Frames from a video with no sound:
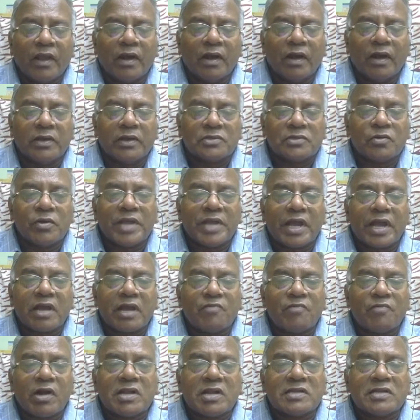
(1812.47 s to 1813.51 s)
So
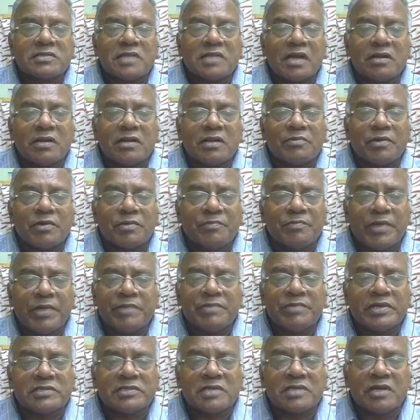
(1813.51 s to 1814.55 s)
again, what is that?
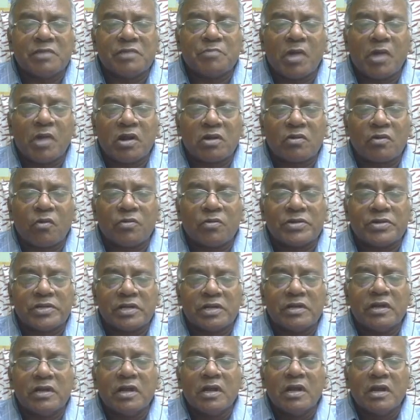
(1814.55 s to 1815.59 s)
Maybe it's an important
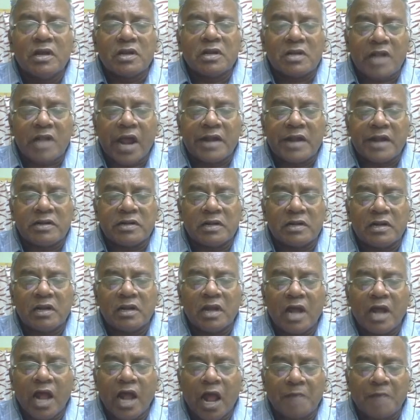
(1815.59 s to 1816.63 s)
question. Title,
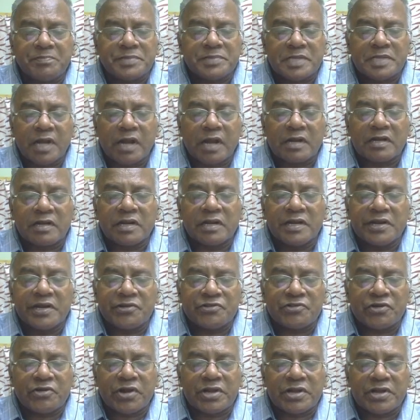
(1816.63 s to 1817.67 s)
abstract,
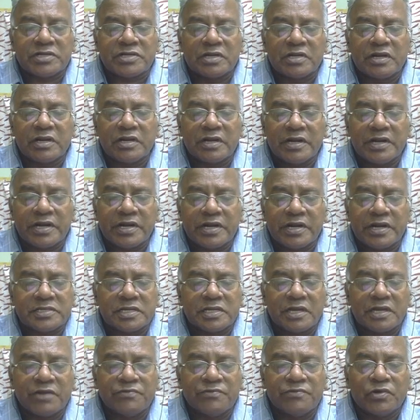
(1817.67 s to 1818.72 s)
introduction,
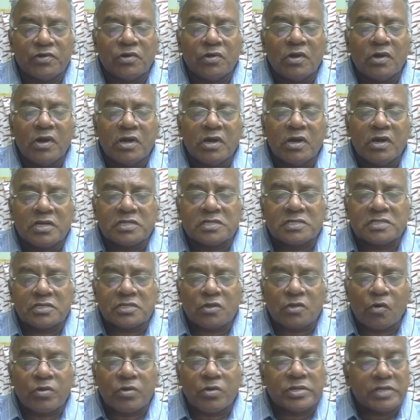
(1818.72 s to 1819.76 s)
literature review,
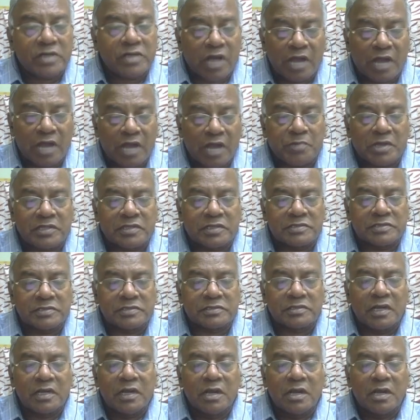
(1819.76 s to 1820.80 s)
research question,
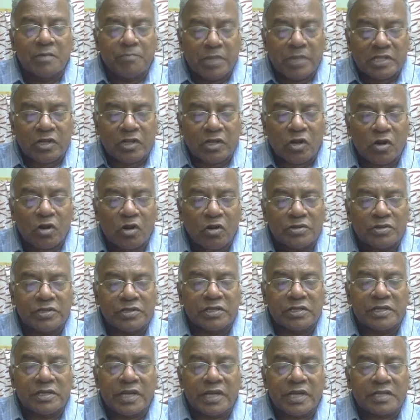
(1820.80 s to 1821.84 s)
hypothesis, methodology,
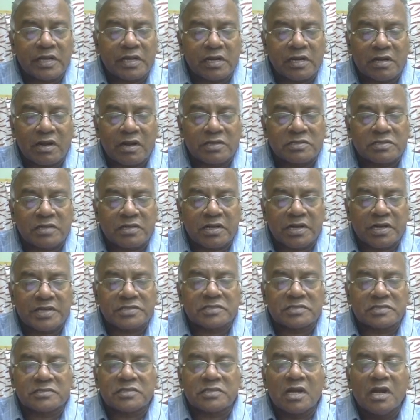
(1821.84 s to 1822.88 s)
ethical
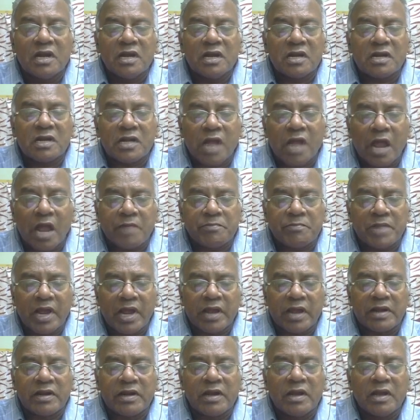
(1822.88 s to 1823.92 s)
considerations,
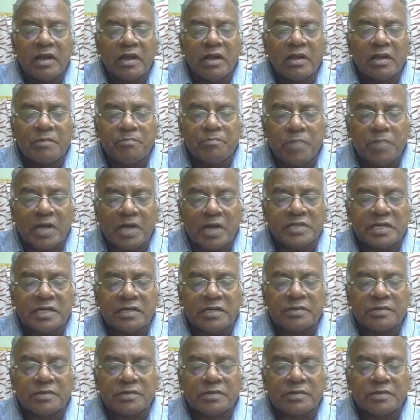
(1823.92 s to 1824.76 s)
timeline, budget.